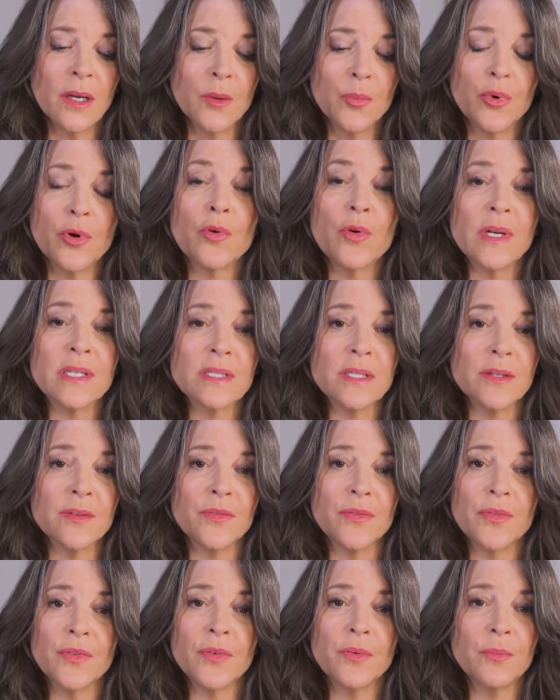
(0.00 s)

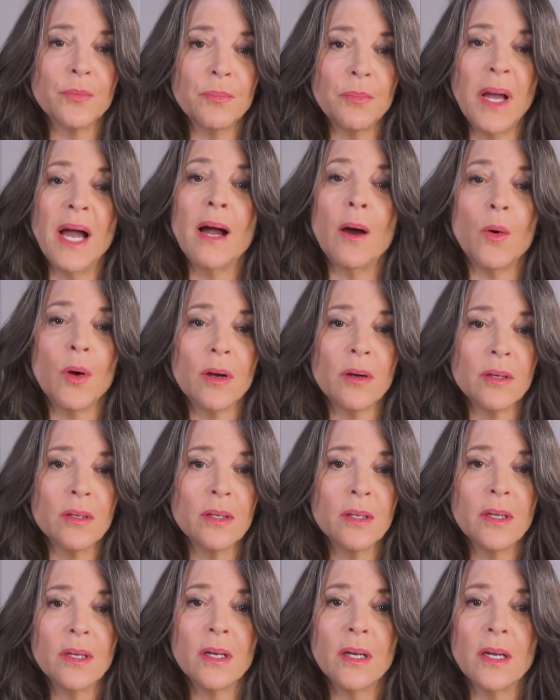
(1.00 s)
progressive power
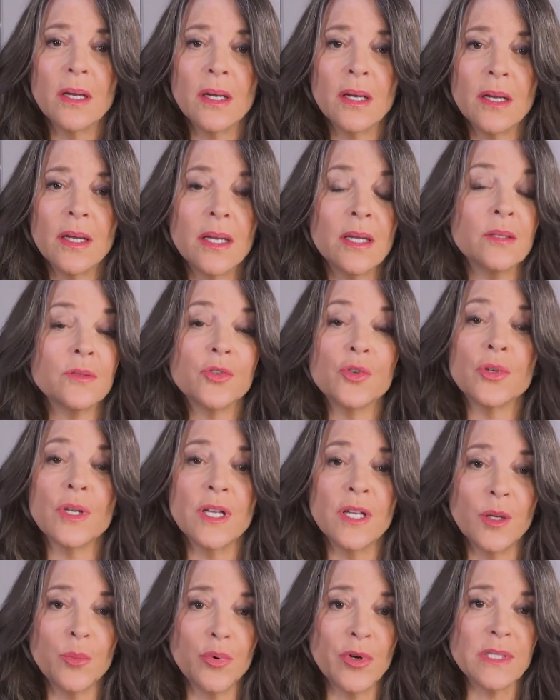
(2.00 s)
and
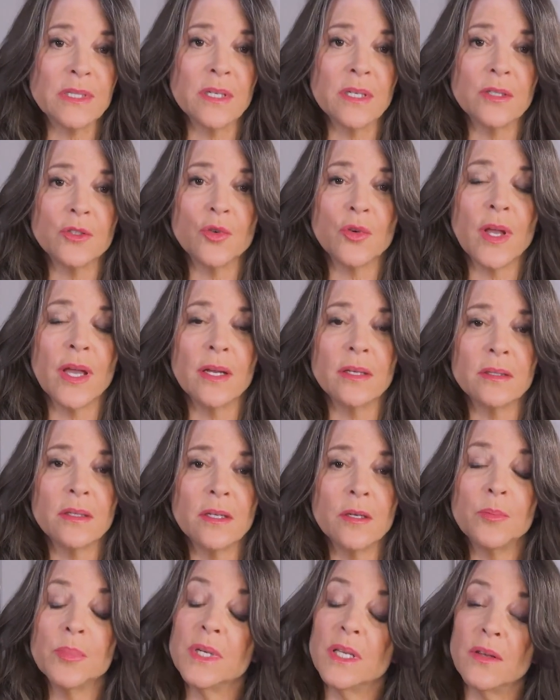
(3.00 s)
certainly in a presidential
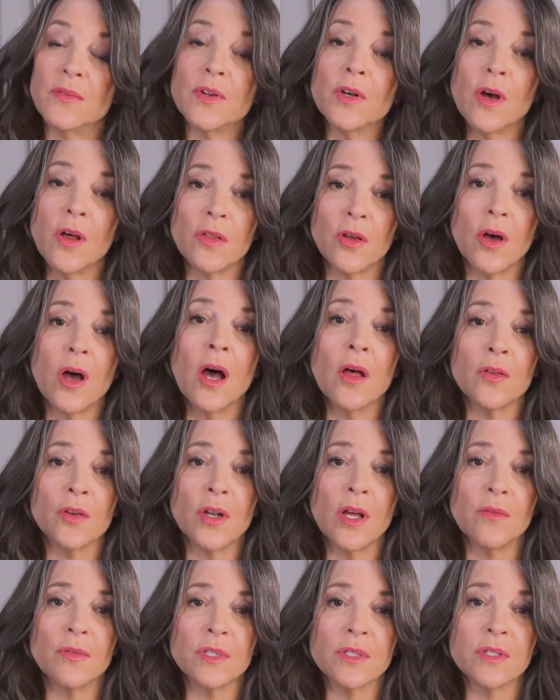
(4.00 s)
candidate, but even on the other
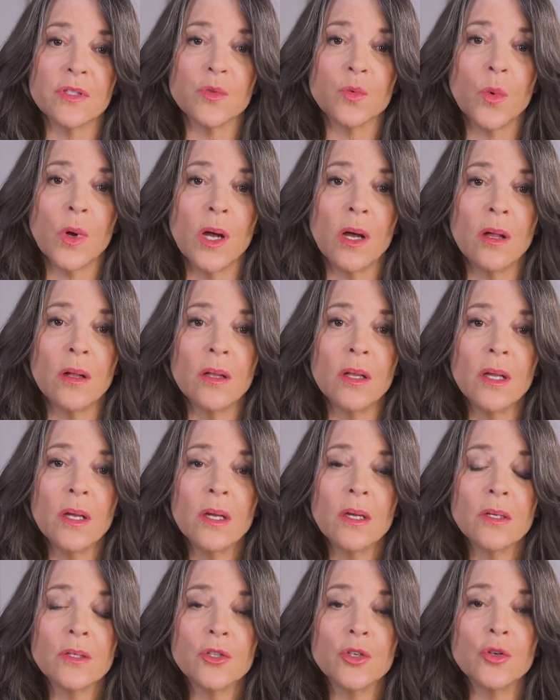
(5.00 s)
levels as well,
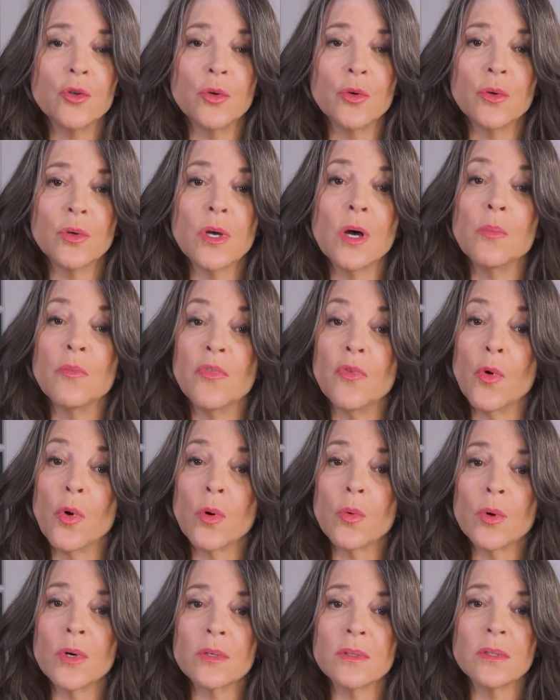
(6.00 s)
to come
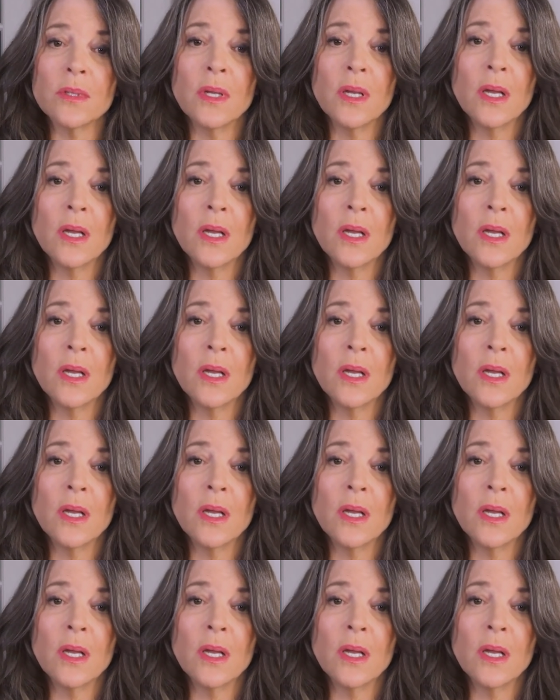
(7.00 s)
forward.